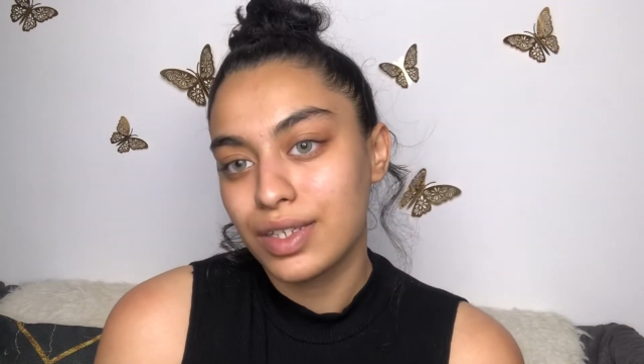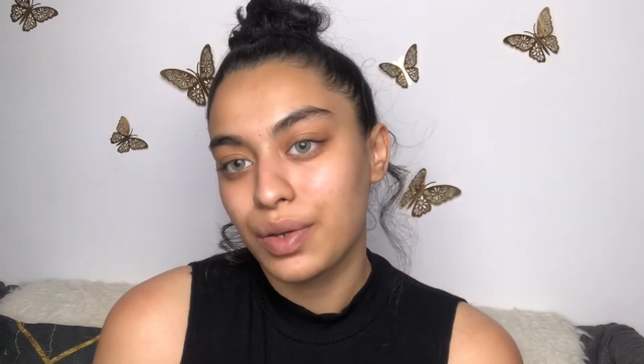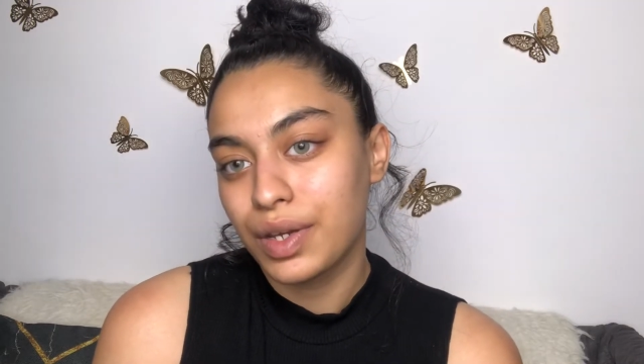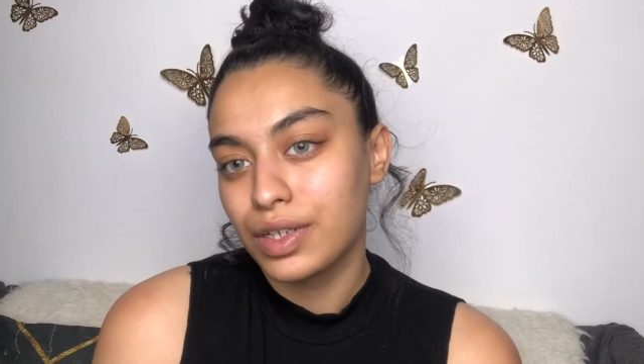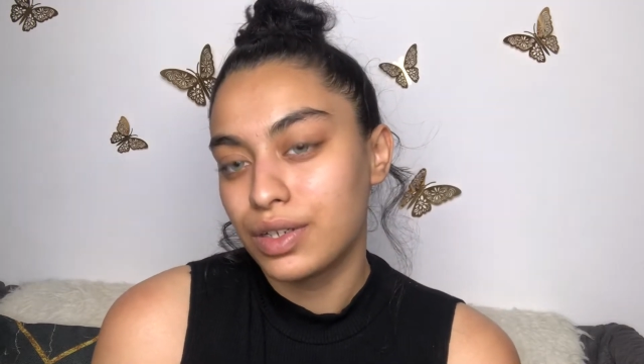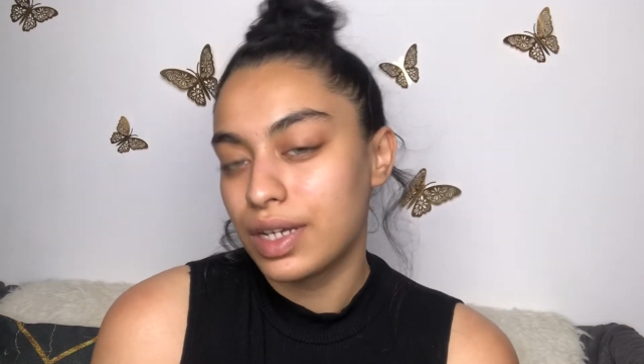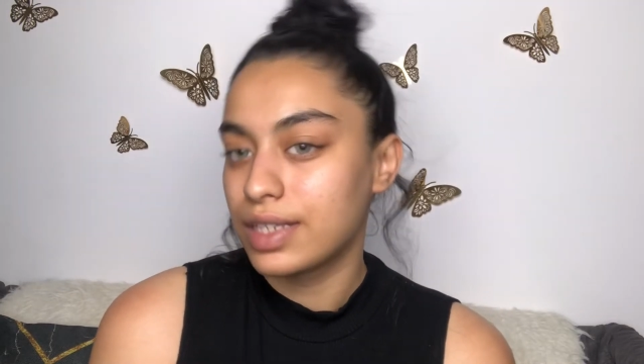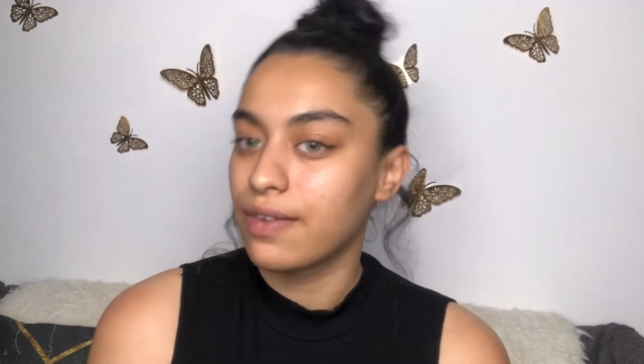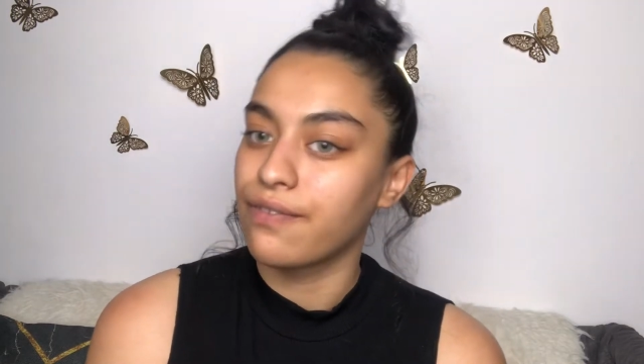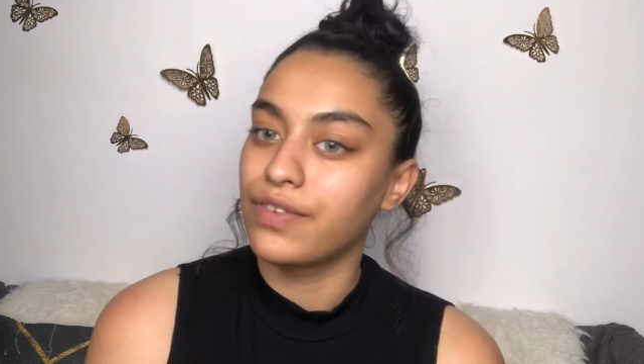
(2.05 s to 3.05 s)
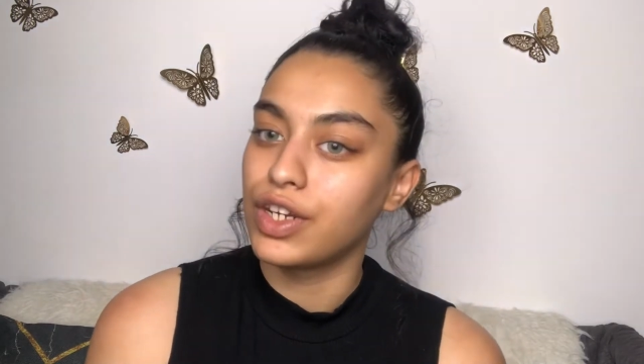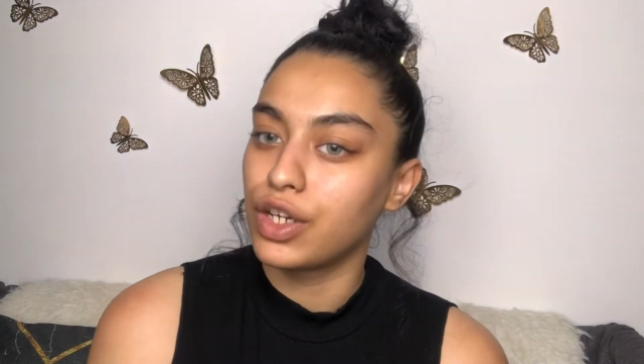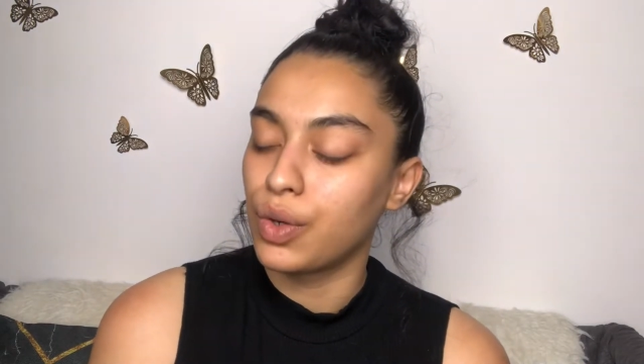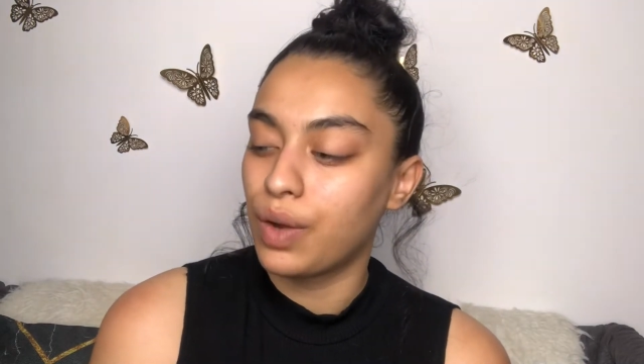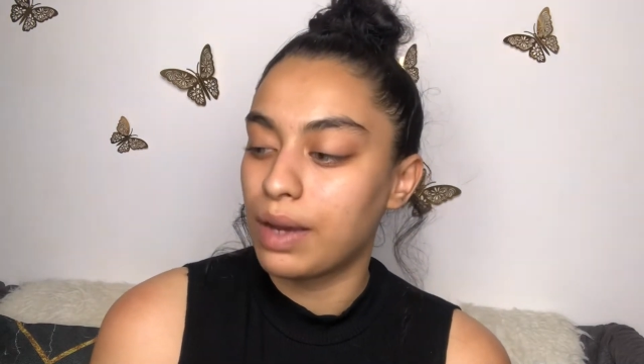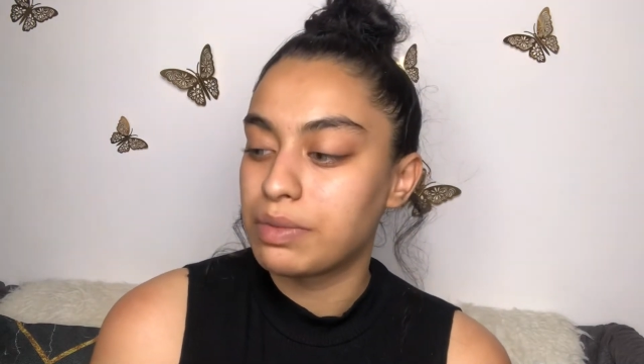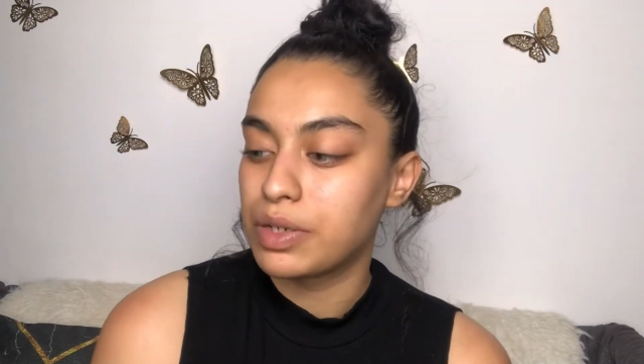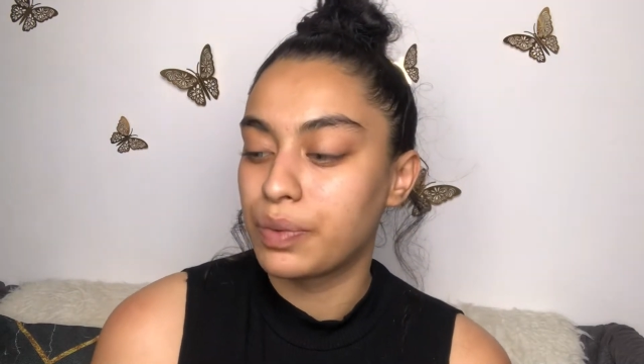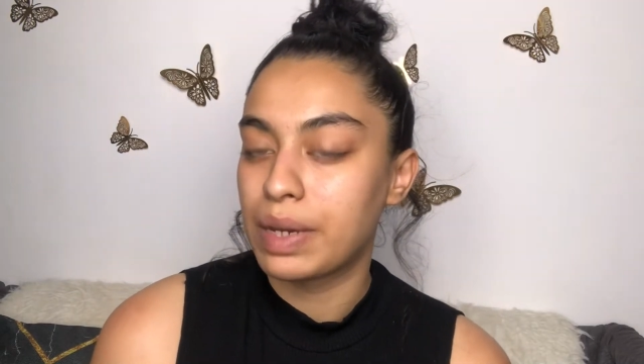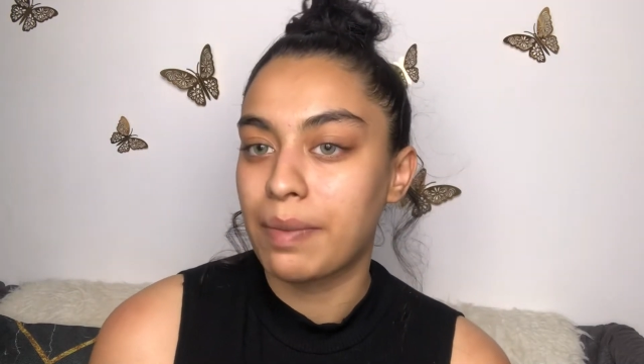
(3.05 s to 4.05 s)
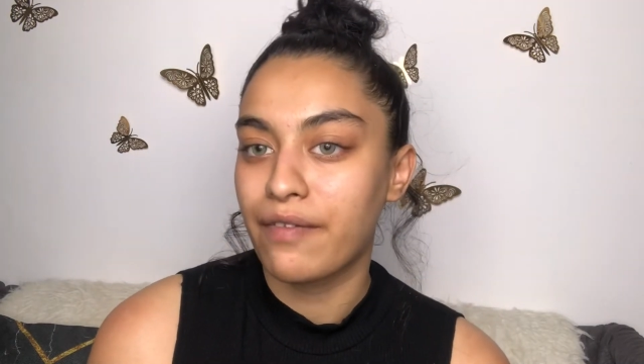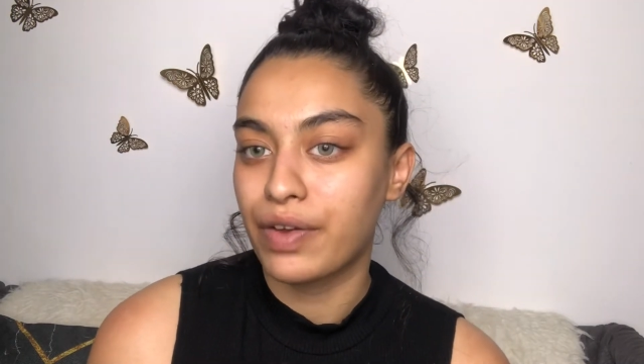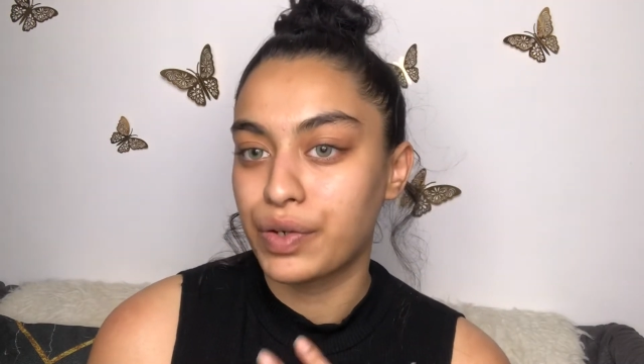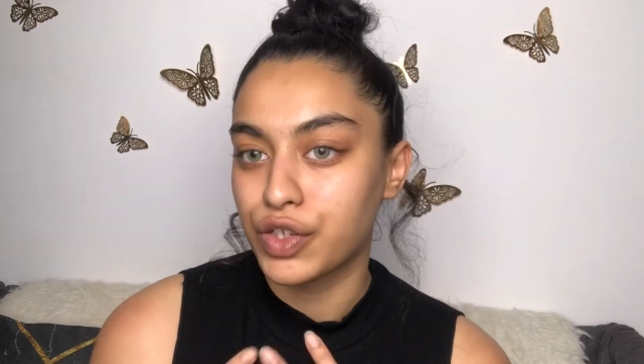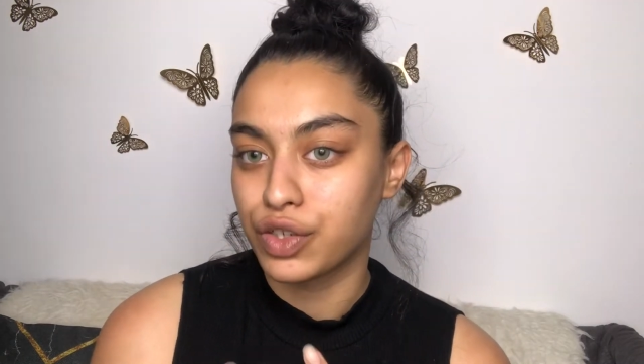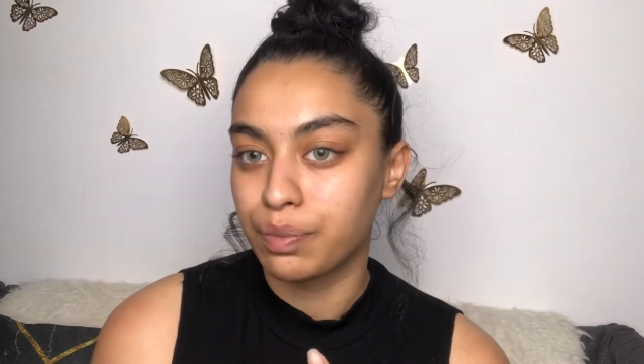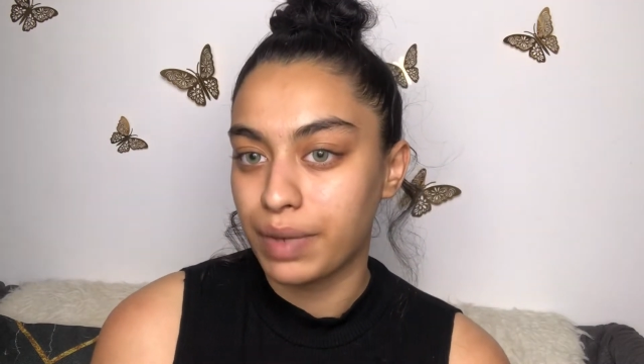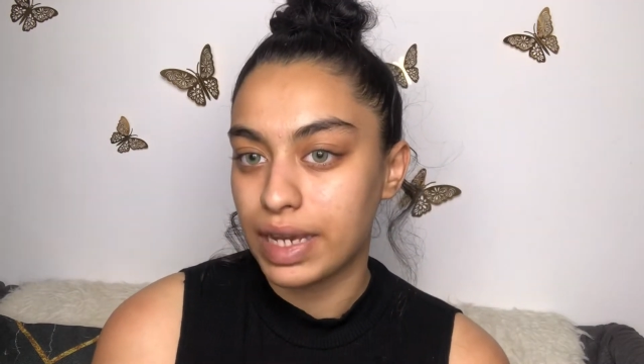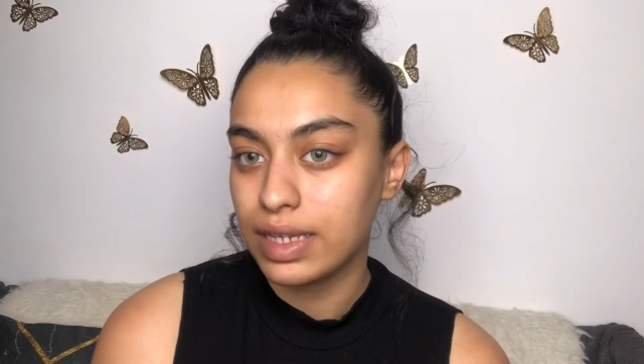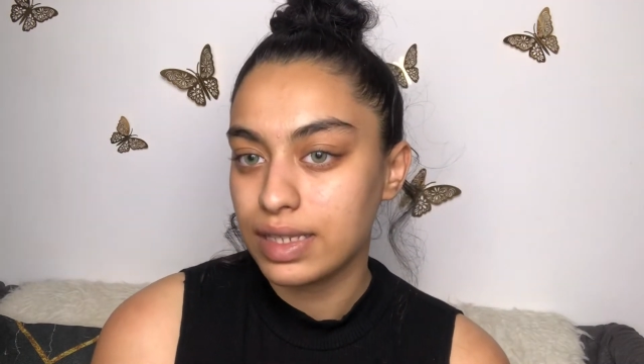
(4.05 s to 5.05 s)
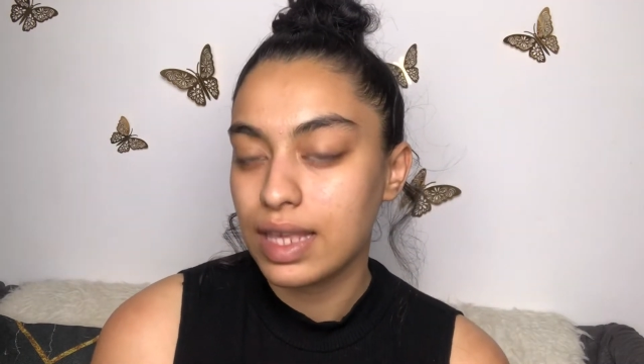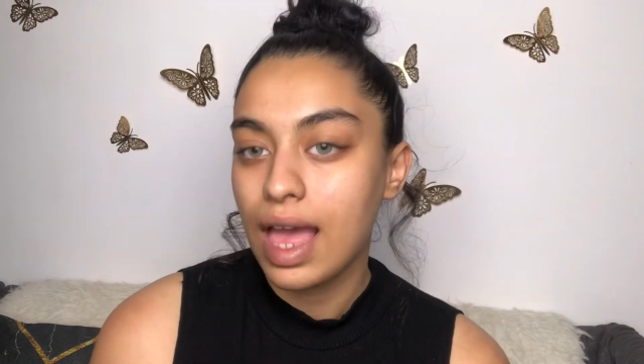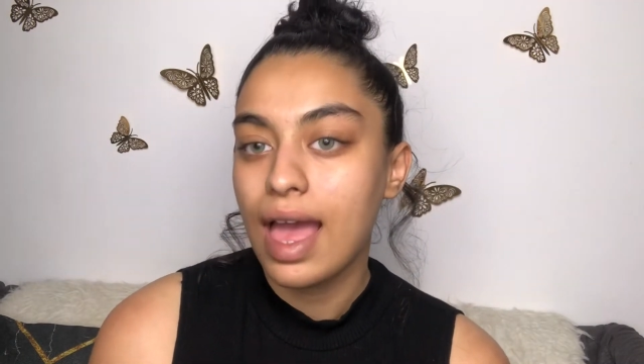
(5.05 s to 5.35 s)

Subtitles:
So in today's video I'm doing my foundation base